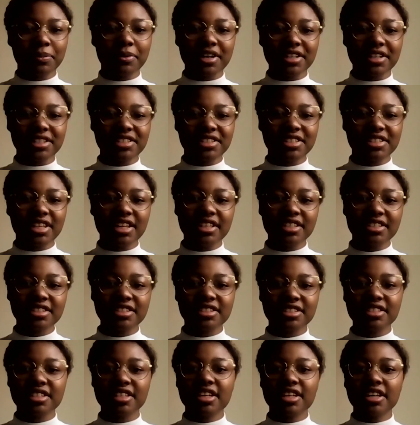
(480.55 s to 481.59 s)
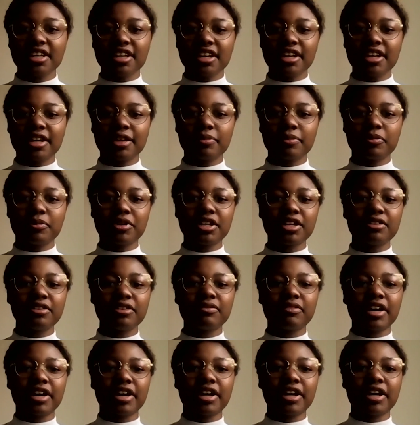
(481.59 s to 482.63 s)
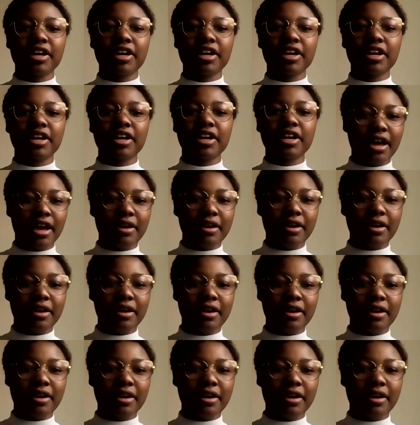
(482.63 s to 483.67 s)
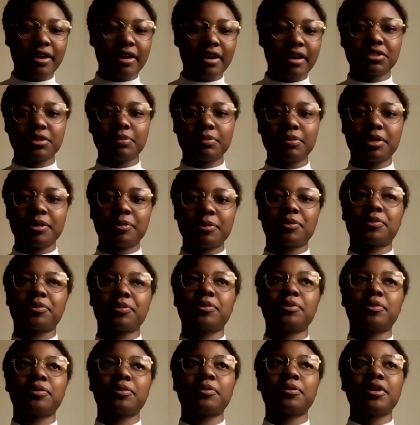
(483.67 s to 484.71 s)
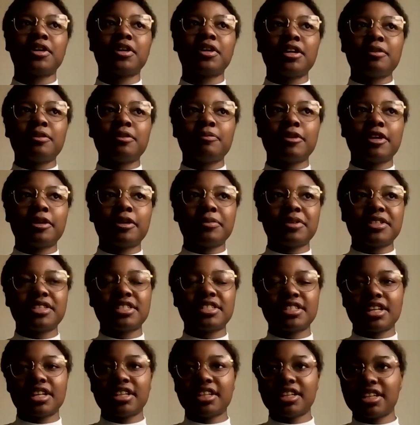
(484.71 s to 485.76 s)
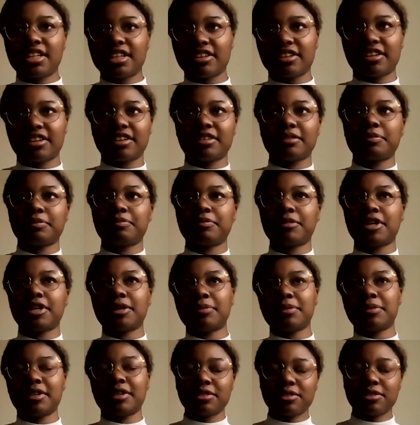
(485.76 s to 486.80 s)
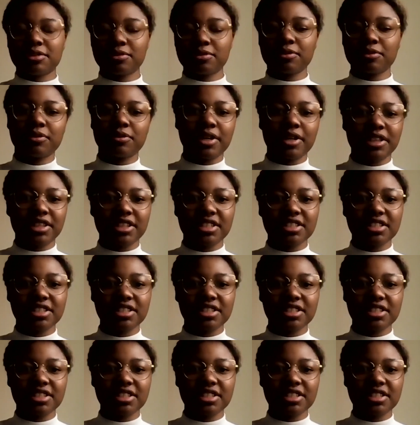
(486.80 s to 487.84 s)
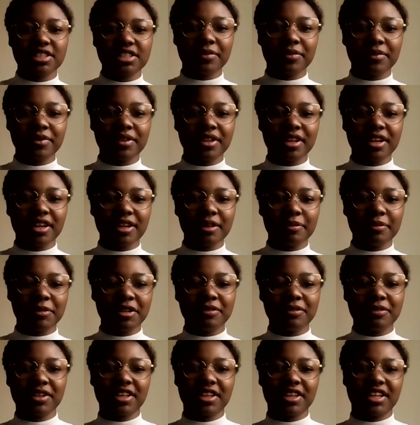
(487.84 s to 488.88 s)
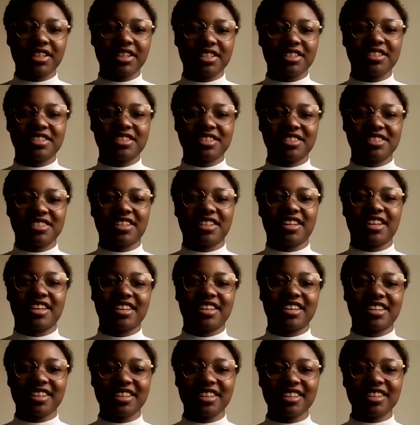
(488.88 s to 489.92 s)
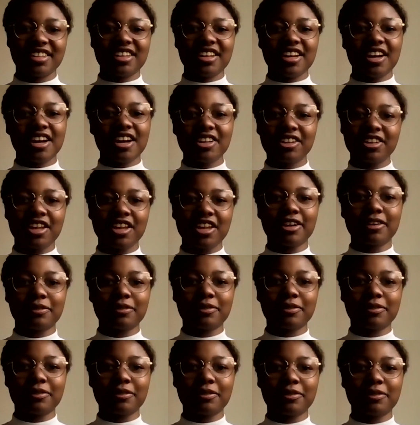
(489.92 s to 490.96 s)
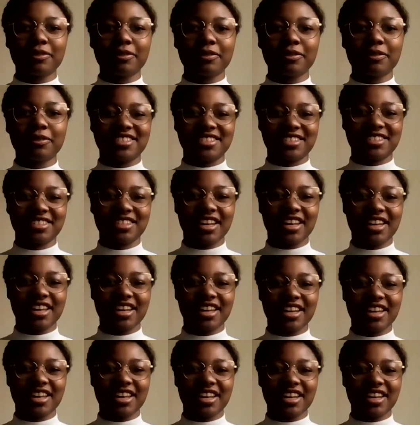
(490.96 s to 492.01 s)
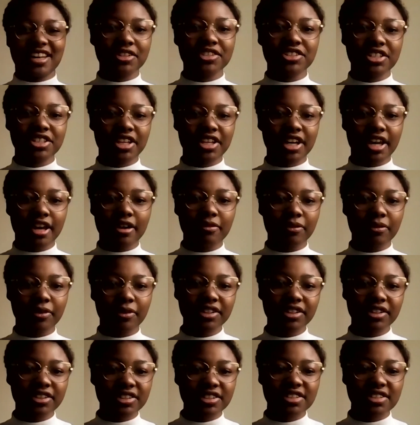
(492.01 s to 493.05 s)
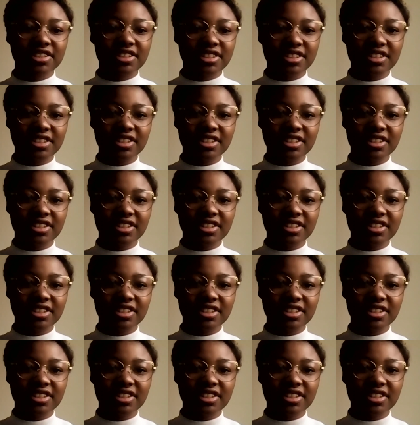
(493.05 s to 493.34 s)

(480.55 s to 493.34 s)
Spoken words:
process. What advice would you have for them, especially people who may be studying or maybe in school at the time, and feel like this is like a lot of paths kind of converging at once?